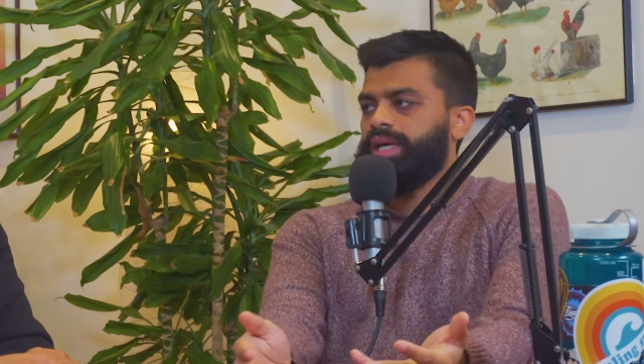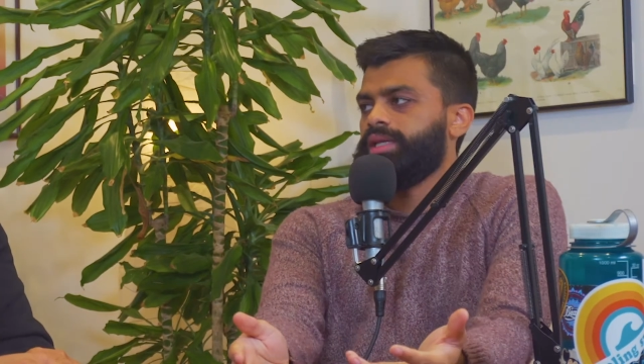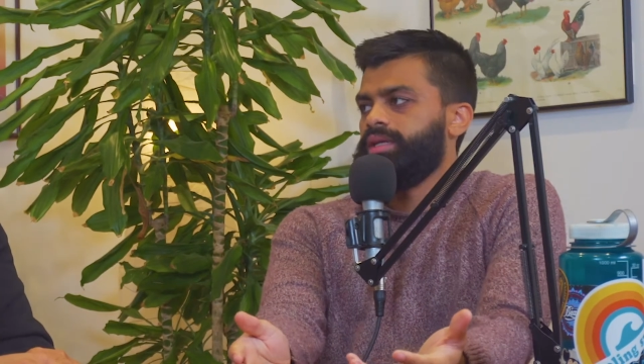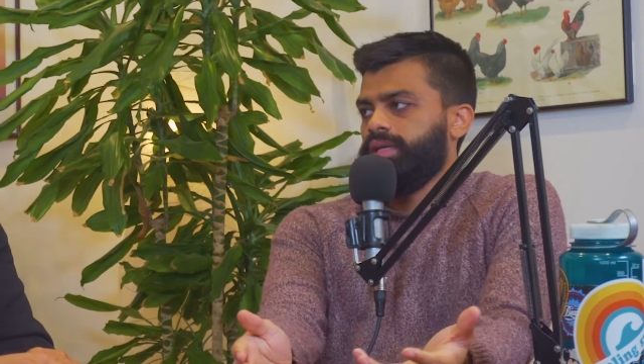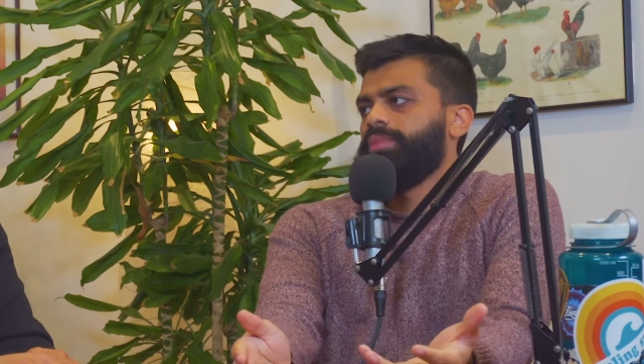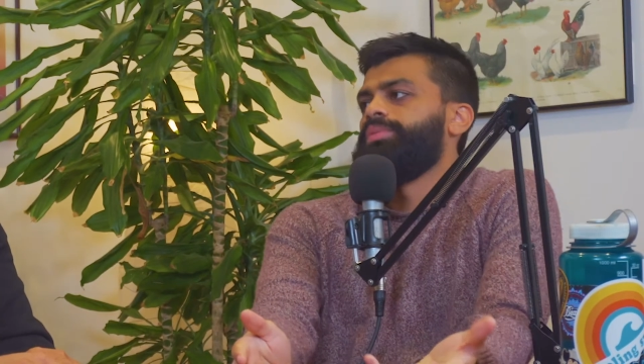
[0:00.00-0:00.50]

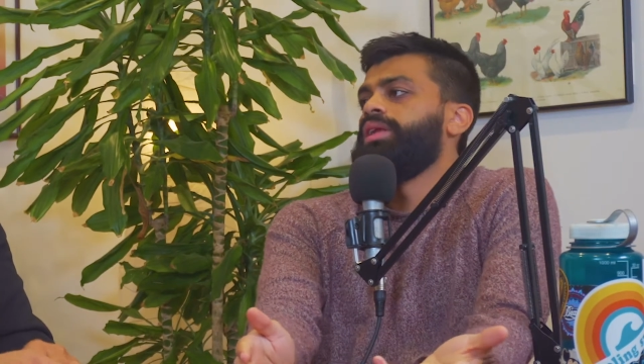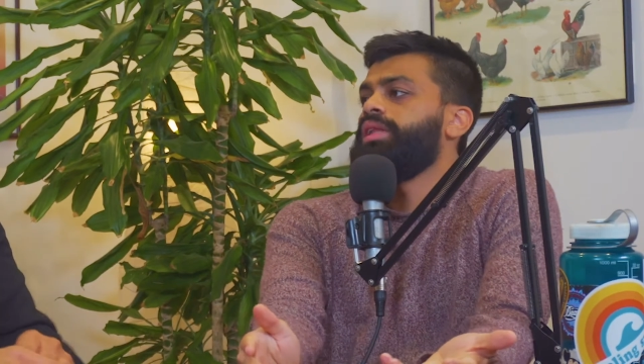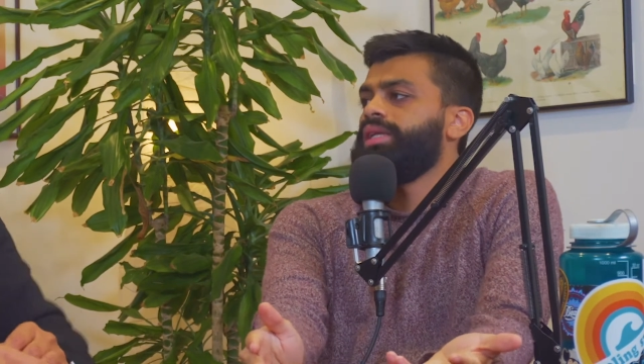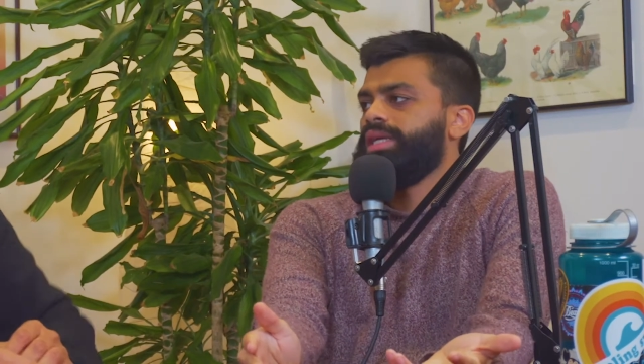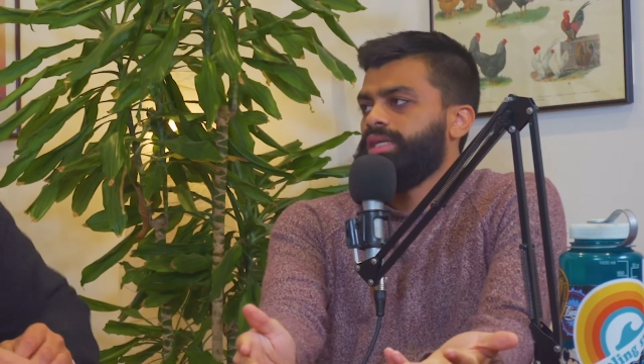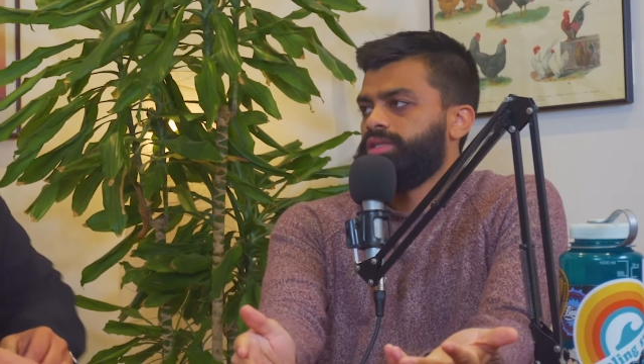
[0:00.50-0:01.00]
like the
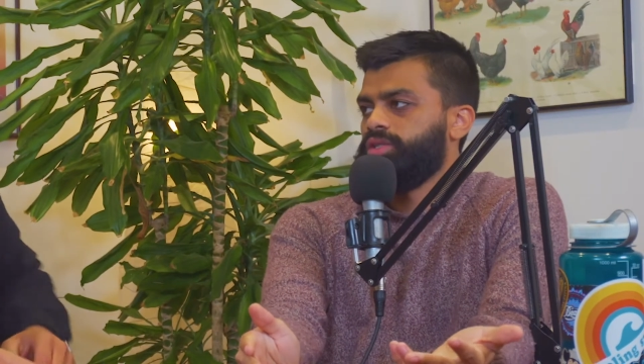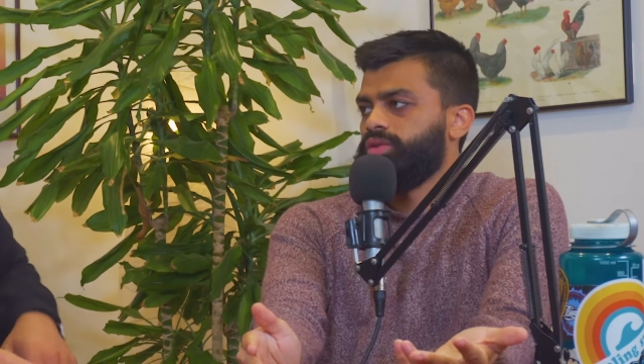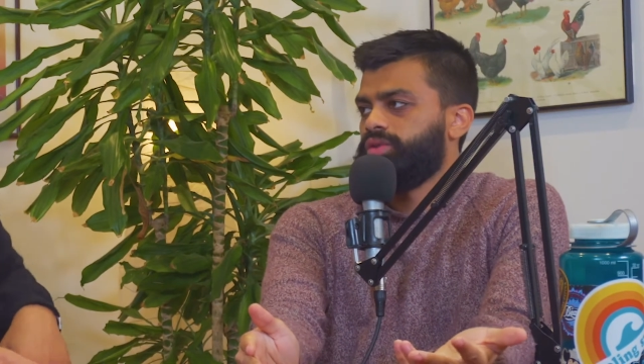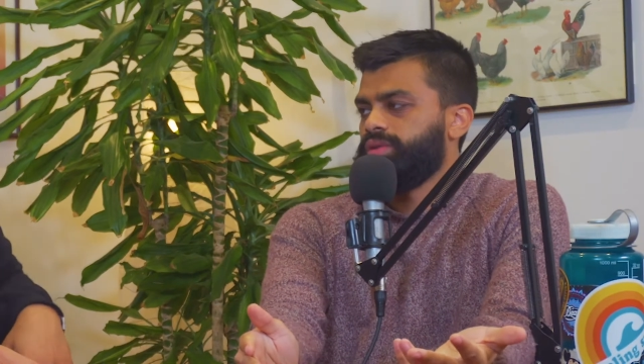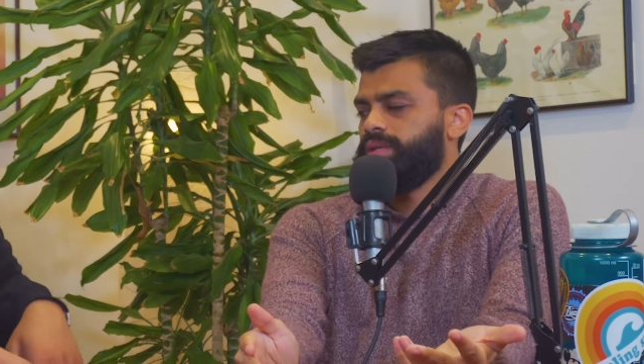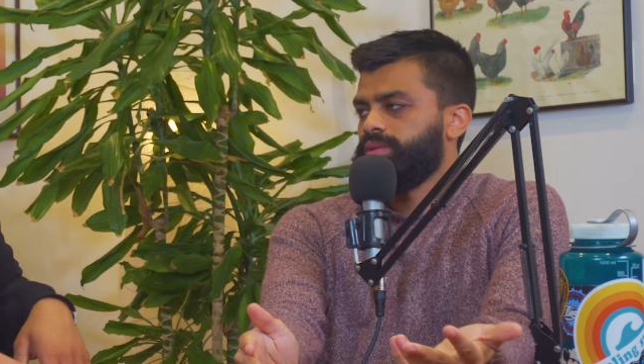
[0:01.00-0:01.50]
ability to do
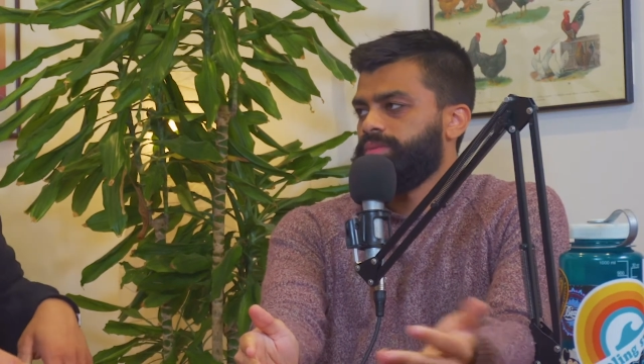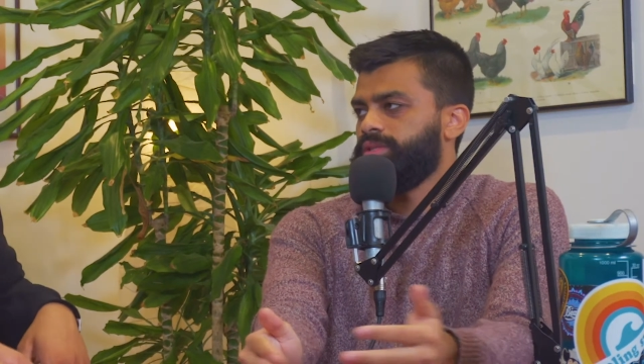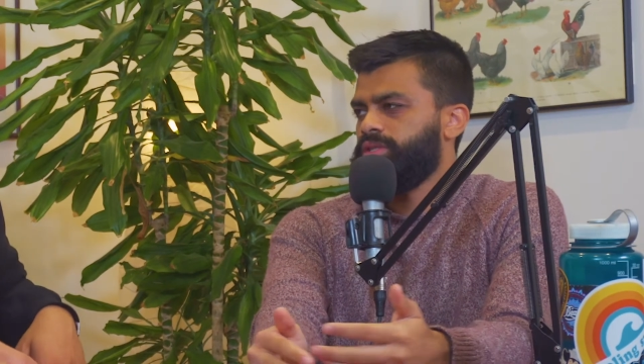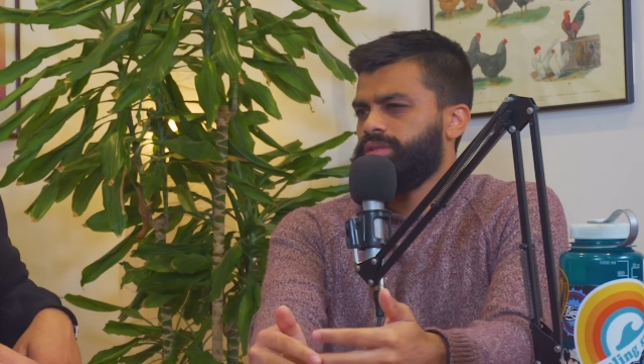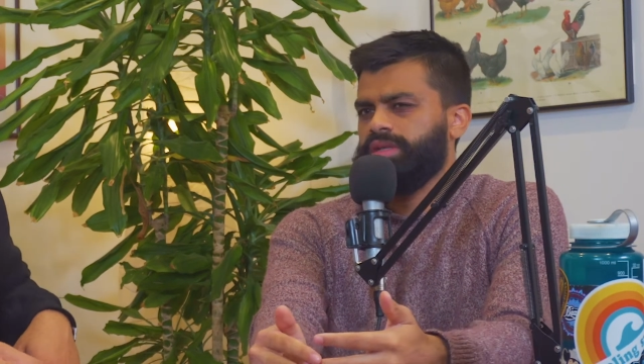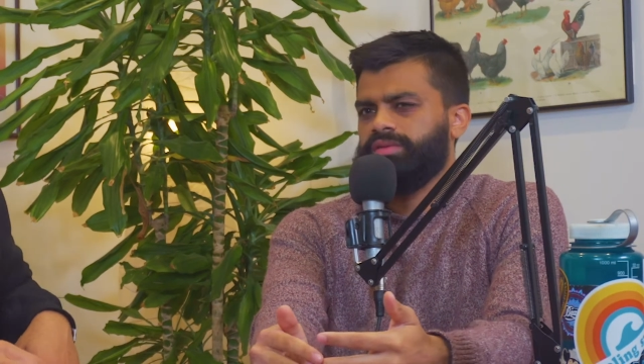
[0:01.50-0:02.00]
it 3 times a day, but
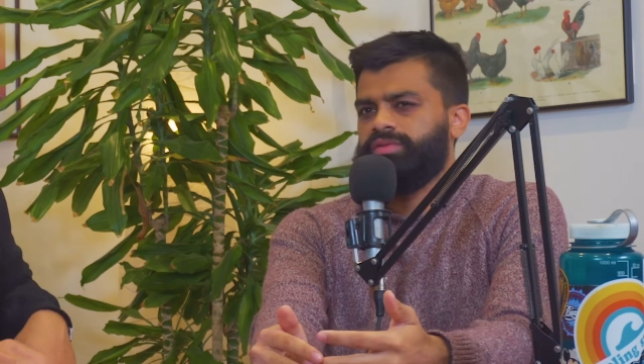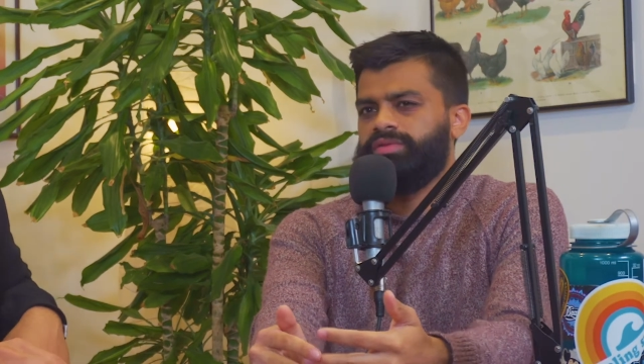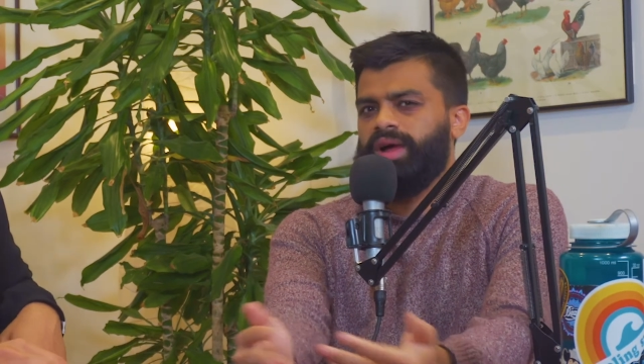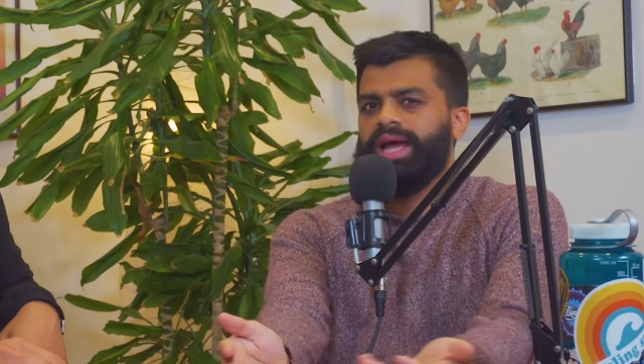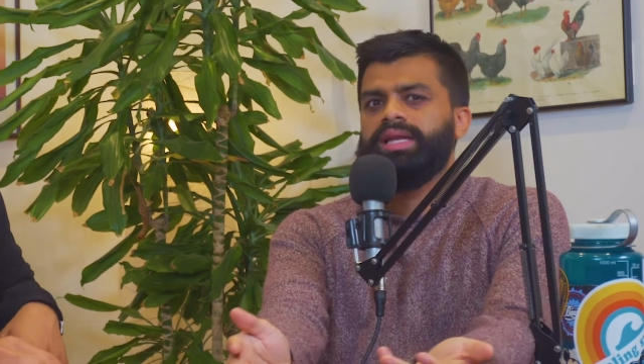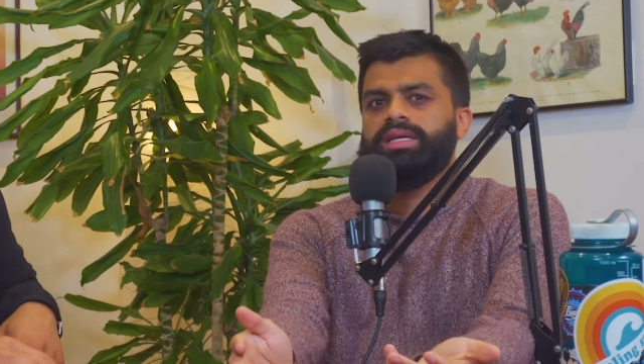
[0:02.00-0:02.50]
just like
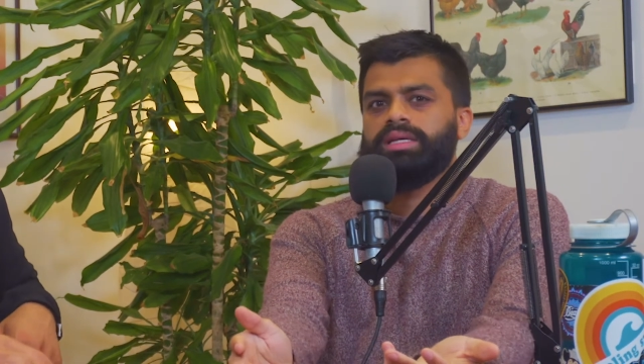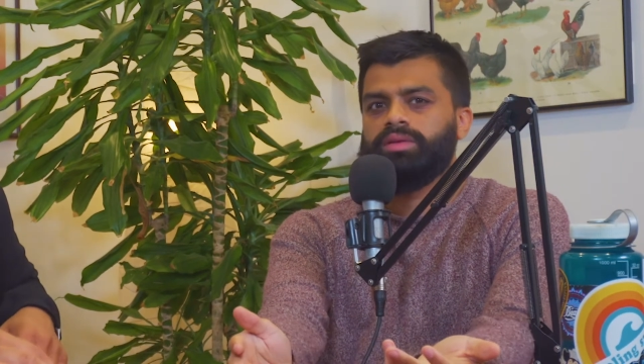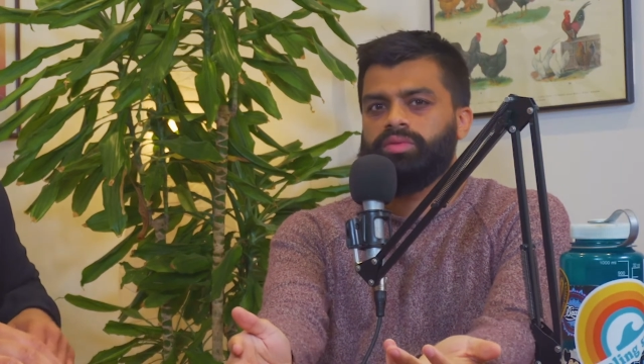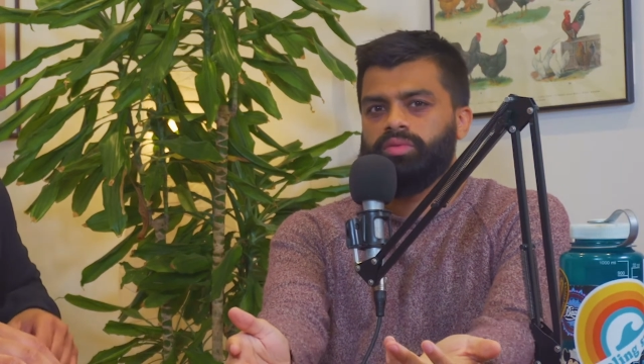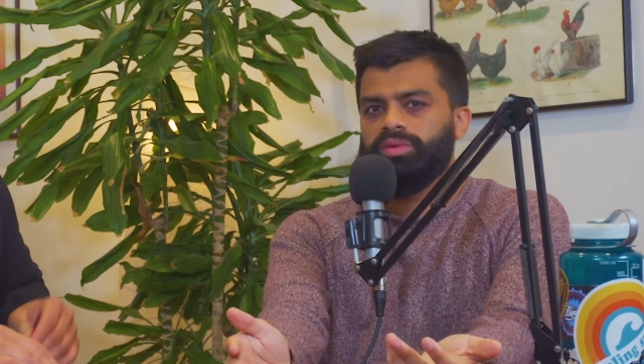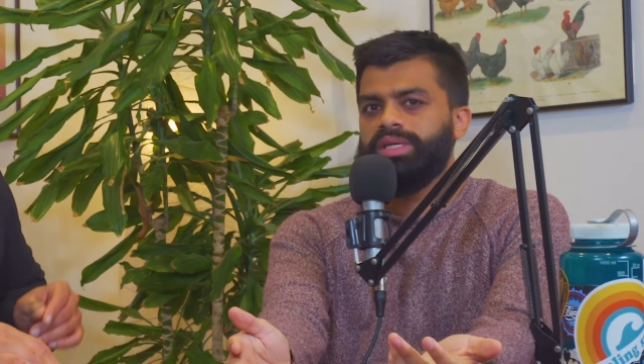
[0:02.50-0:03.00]
finding
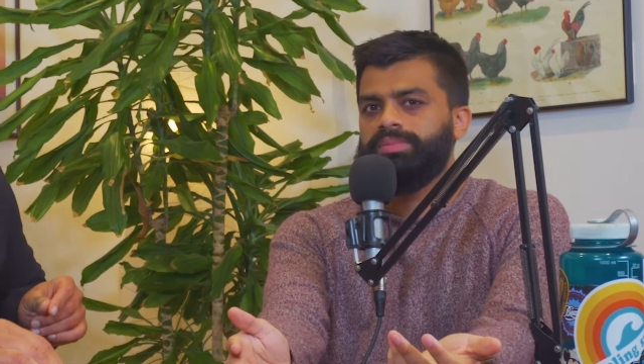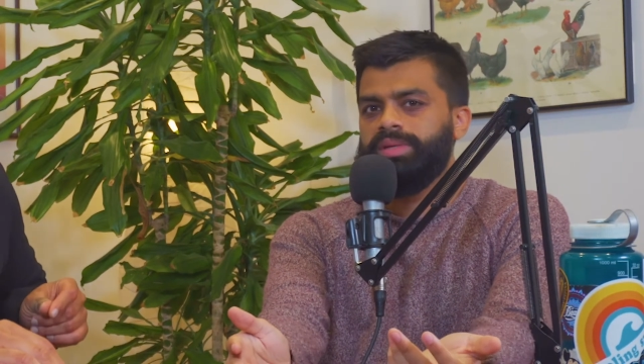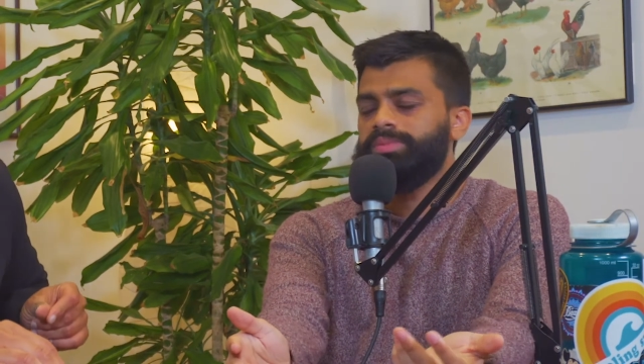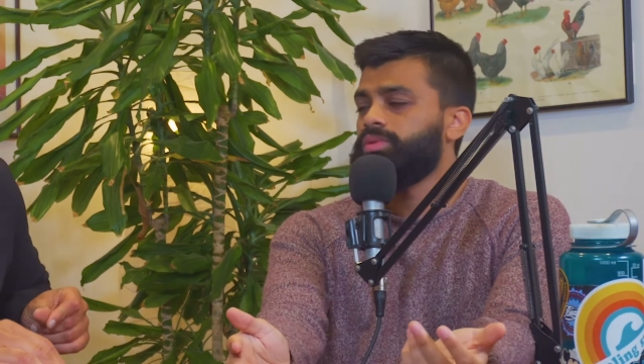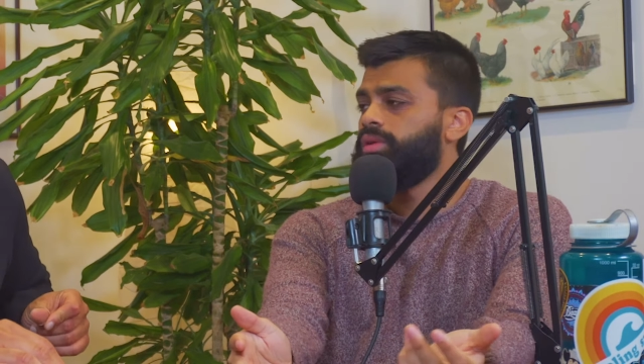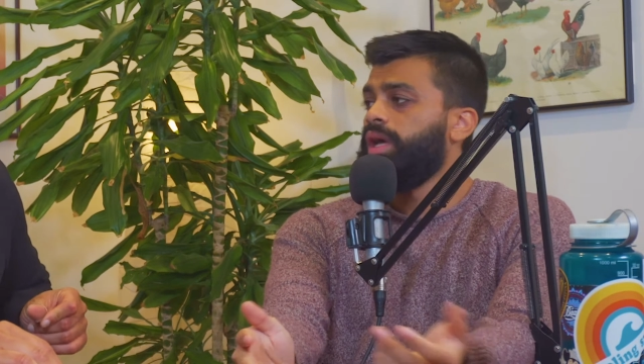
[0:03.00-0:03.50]
3
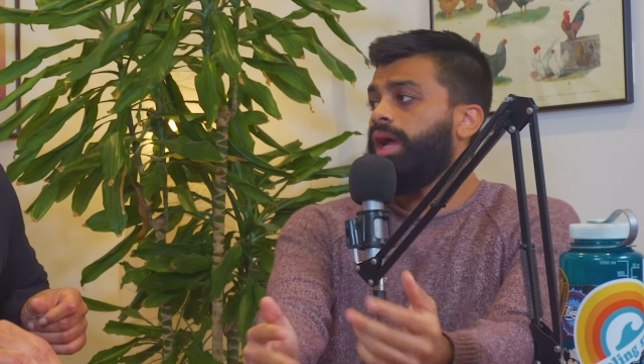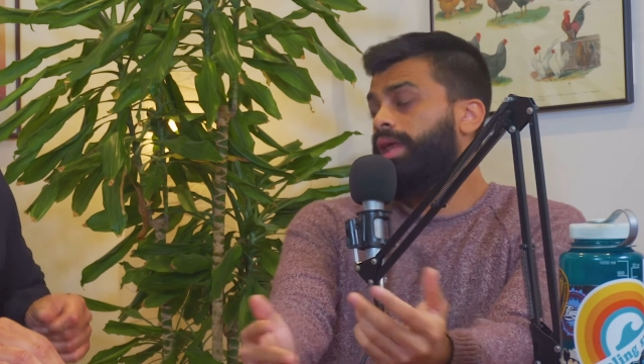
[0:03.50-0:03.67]
people.